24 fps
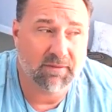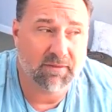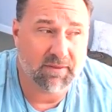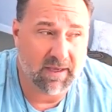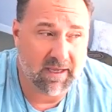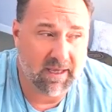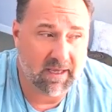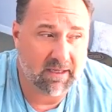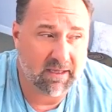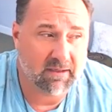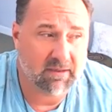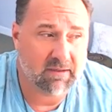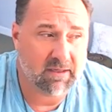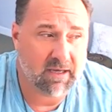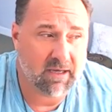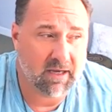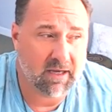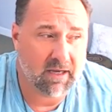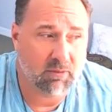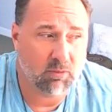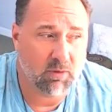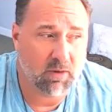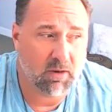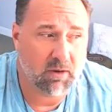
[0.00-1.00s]
thing
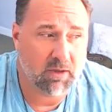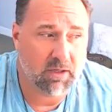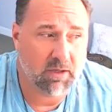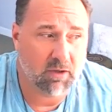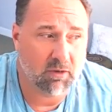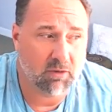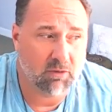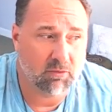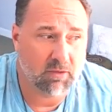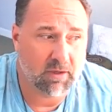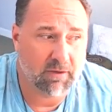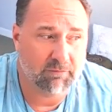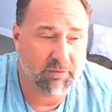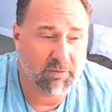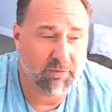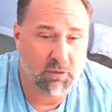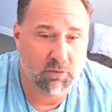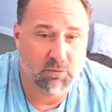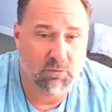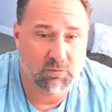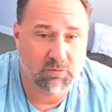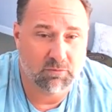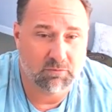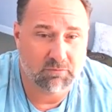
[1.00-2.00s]
uh, where you know if
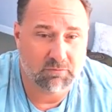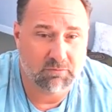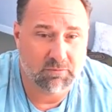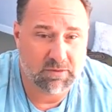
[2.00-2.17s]
you